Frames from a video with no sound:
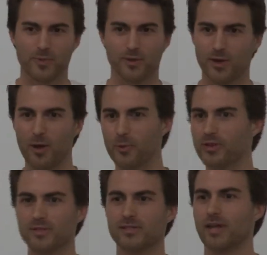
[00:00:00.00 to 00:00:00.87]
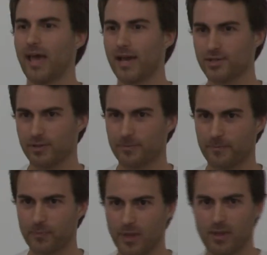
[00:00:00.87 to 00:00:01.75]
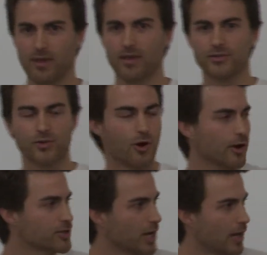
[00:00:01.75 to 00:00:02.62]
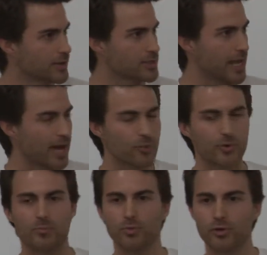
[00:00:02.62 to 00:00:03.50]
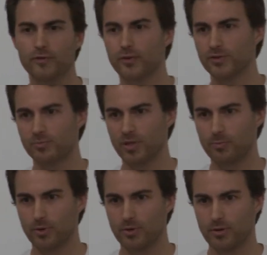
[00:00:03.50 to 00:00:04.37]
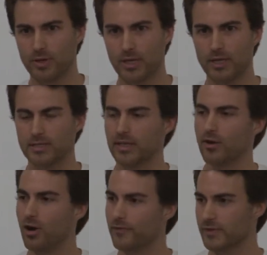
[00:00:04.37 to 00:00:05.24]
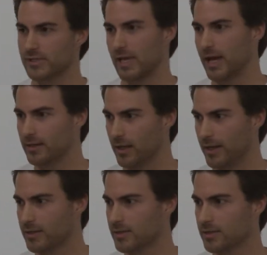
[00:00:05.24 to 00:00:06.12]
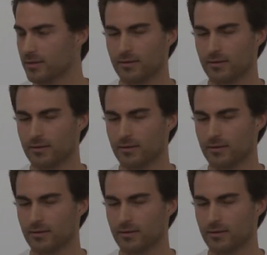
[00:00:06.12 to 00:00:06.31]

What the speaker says: They're not with us in action. And so our challenge is, how do we move those people to get off the sidelines